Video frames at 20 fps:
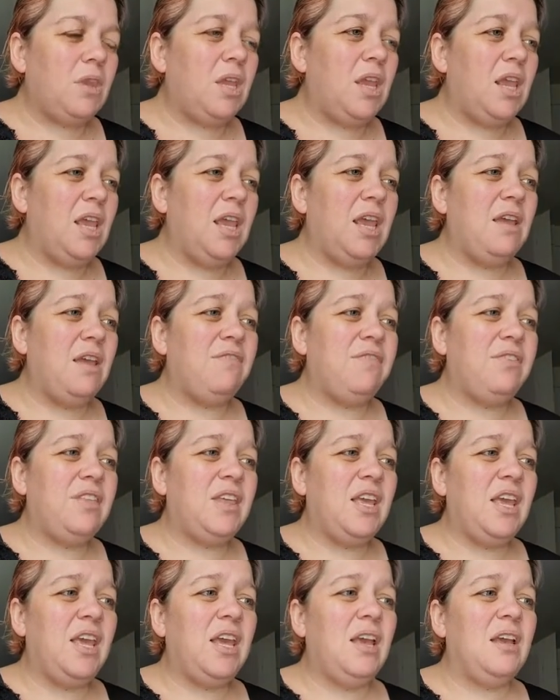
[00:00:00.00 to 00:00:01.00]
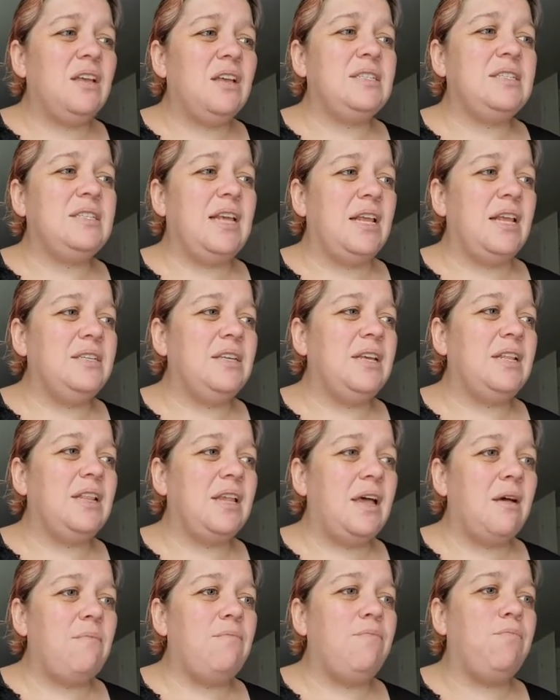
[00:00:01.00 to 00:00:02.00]
If the Scentsy
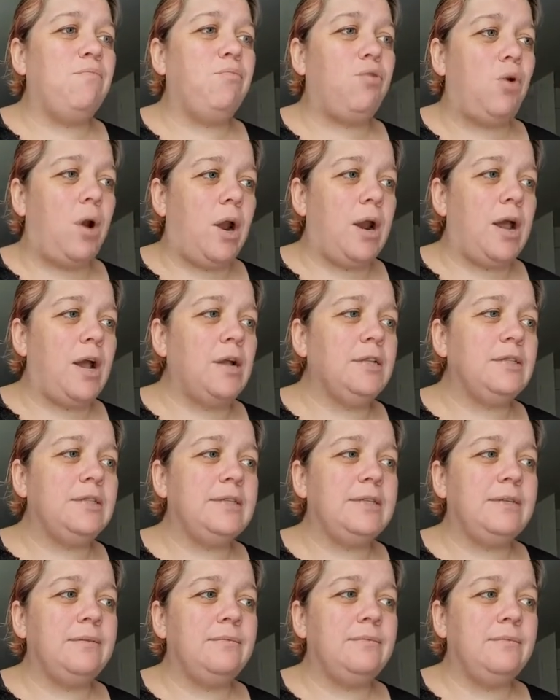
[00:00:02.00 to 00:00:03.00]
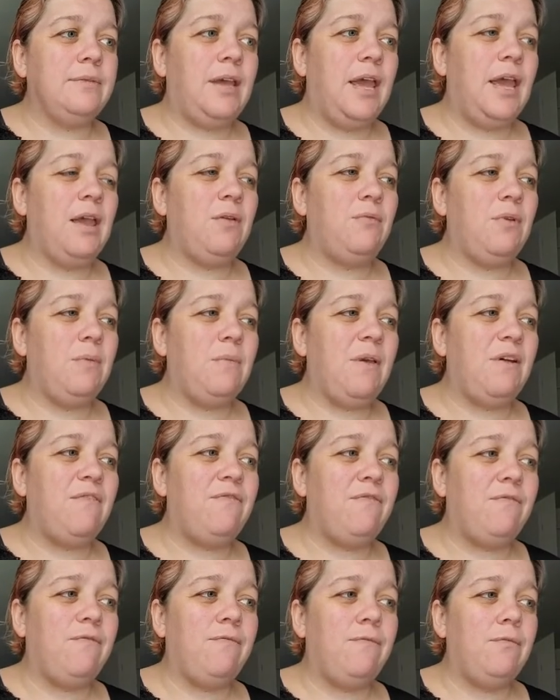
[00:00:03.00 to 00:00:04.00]
Club product, okay,
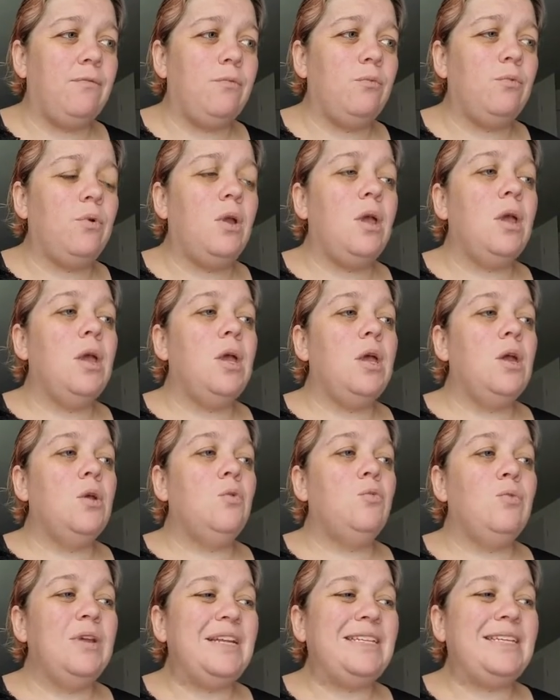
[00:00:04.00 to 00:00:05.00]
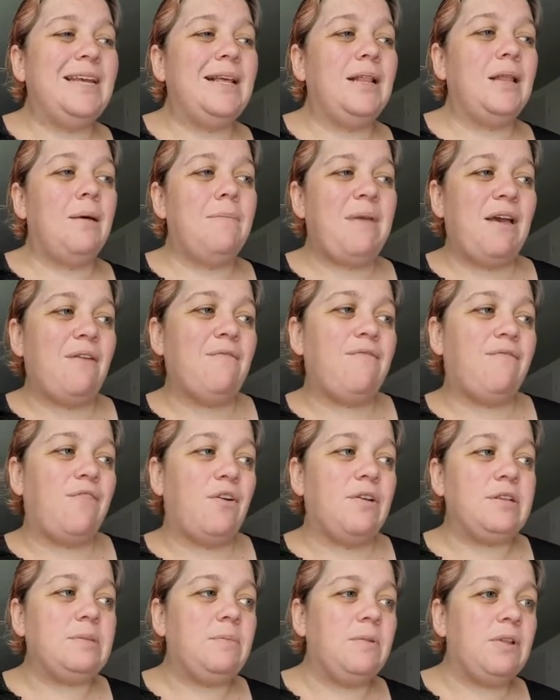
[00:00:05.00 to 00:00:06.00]
retail amount
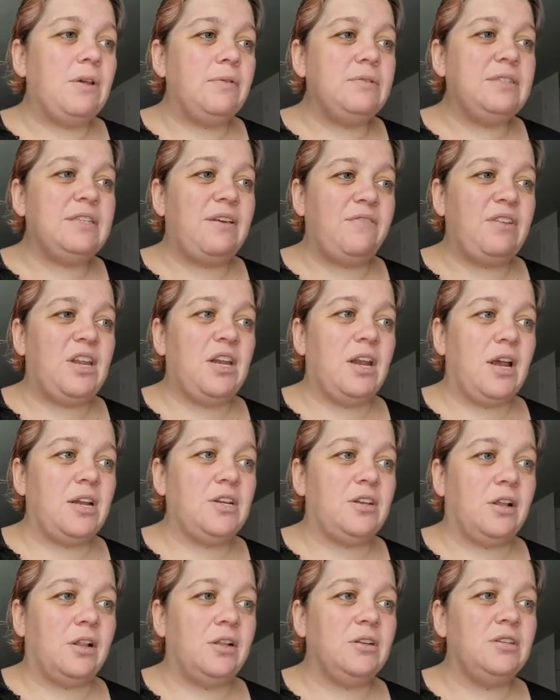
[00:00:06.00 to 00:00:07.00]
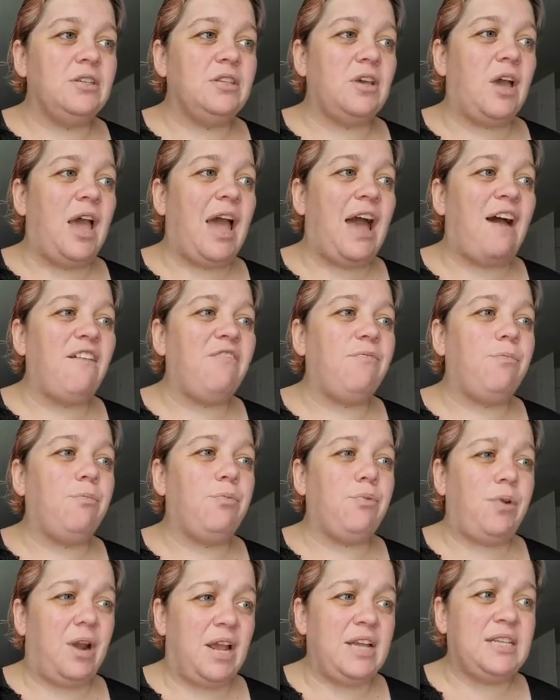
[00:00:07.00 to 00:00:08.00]
falls below $79, the half
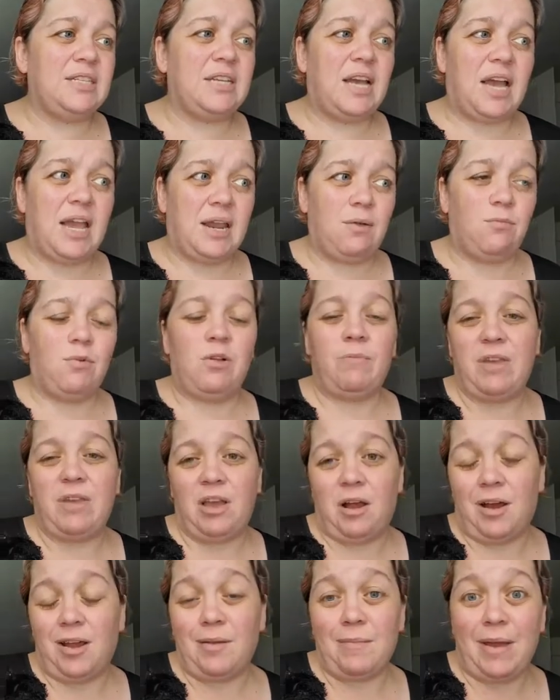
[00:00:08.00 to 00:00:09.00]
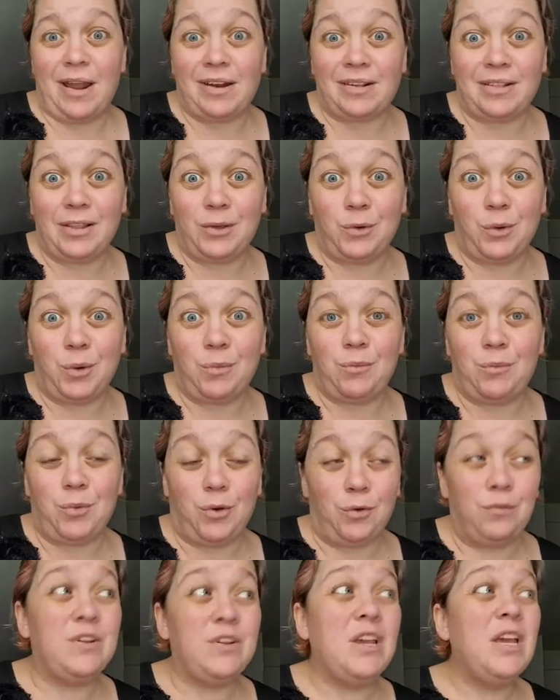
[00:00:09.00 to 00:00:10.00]
price item will be automatically
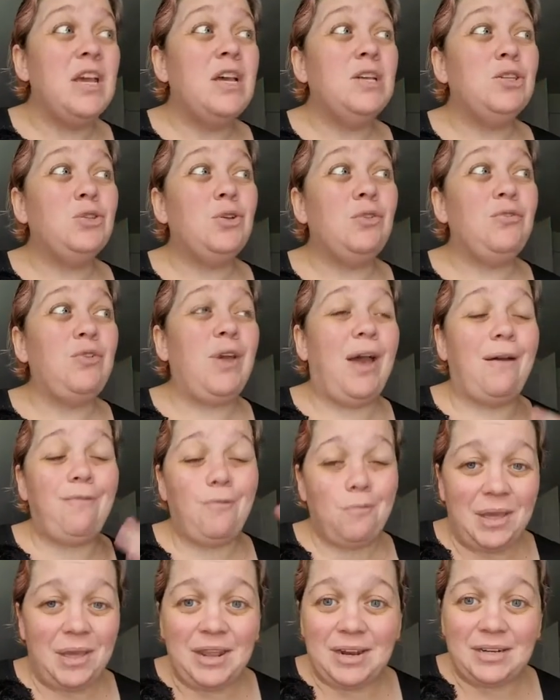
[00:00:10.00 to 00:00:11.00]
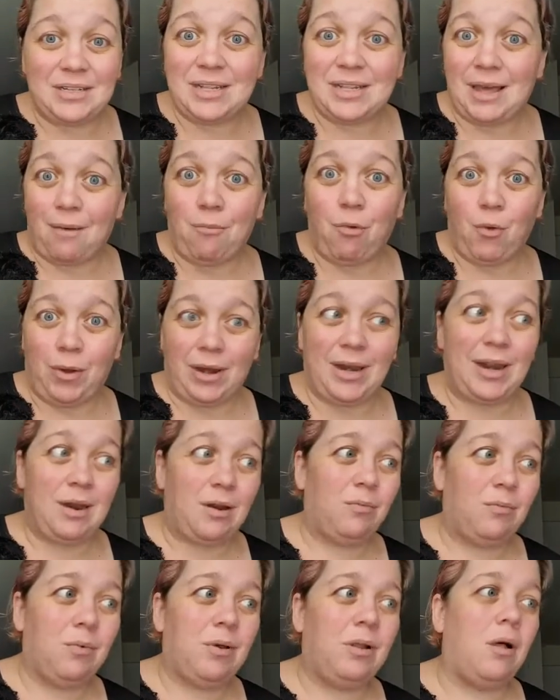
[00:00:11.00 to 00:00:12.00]
removed. So if you haven't made it to that point, it
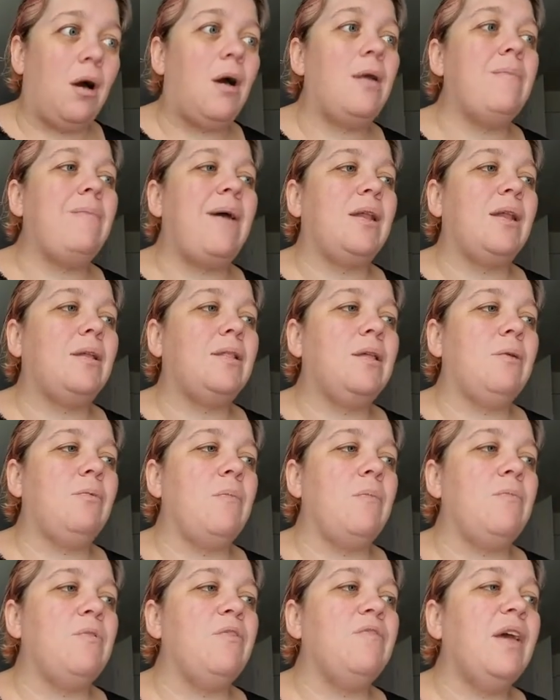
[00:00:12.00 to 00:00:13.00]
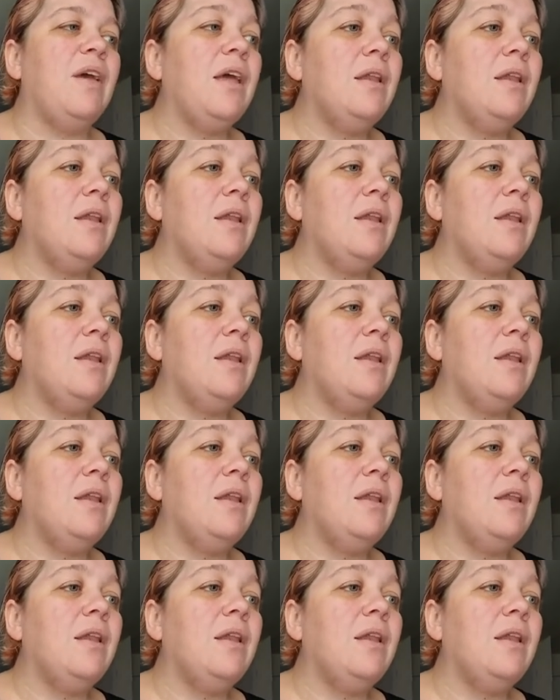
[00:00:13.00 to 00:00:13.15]
will automatically remove it.